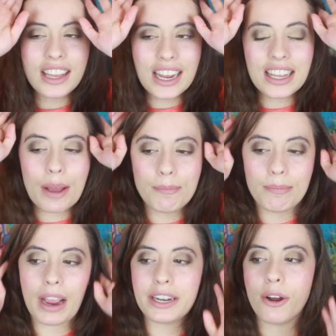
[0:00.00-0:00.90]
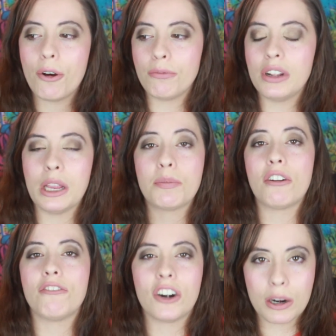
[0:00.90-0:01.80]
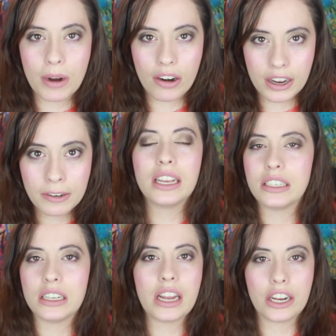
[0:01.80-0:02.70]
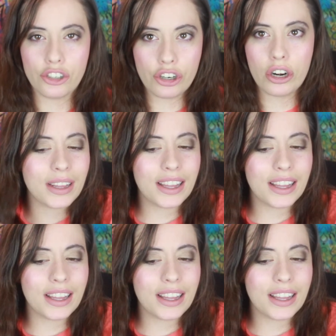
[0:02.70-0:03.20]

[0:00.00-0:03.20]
thing that I don't really prefer about it is the texture.